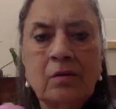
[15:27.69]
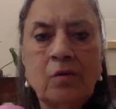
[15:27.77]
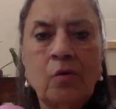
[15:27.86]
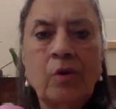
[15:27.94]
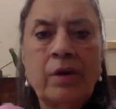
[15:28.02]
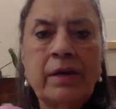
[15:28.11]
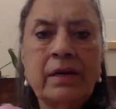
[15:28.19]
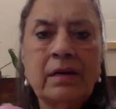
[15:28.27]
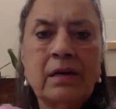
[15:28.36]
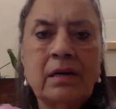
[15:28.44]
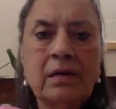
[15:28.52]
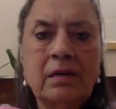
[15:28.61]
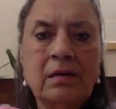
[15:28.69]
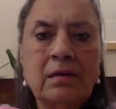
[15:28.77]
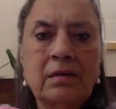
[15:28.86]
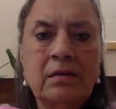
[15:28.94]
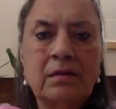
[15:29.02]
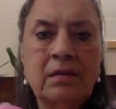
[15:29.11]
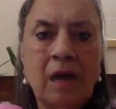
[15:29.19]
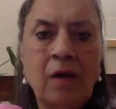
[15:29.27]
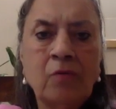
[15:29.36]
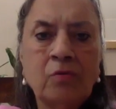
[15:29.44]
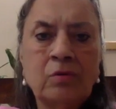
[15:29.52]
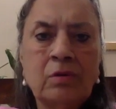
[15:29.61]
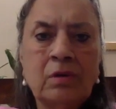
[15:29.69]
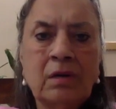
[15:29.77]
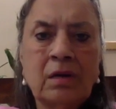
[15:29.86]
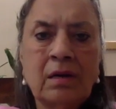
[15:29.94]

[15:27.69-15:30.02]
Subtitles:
going down